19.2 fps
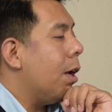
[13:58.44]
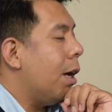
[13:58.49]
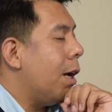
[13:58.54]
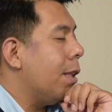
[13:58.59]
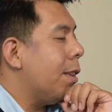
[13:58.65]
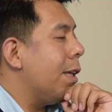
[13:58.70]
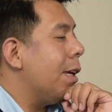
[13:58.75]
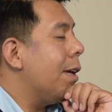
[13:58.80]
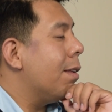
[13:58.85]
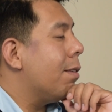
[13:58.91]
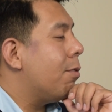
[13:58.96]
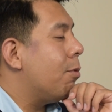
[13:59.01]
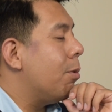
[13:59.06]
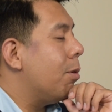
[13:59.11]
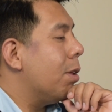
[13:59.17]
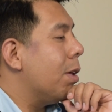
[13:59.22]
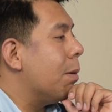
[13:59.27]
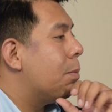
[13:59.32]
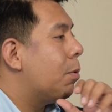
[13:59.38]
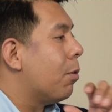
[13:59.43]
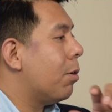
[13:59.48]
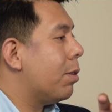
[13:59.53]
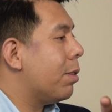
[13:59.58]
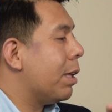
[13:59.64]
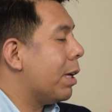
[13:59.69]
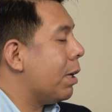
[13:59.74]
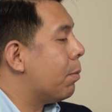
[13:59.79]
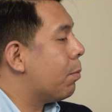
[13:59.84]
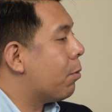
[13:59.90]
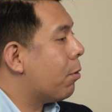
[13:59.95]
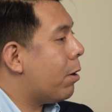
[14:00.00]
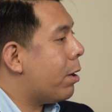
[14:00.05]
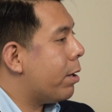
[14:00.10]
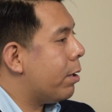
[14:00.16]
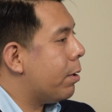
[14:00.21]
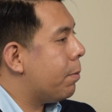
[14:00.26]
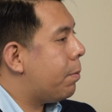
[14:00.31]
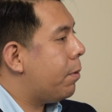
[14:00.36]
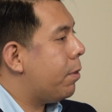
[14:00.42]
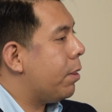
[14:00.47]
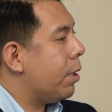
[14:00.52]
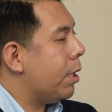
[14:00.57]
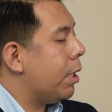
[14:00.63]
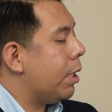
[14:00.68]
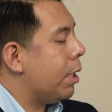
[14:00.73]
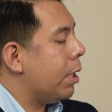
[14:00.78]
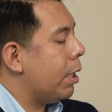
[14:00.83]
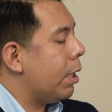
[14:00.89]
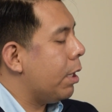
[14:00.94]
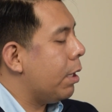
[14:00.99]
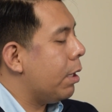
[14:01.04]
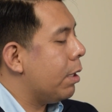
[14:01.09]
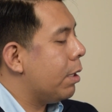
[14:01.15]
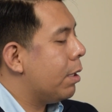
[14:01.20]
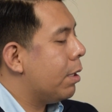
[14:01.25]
I think it's really important that you brought up the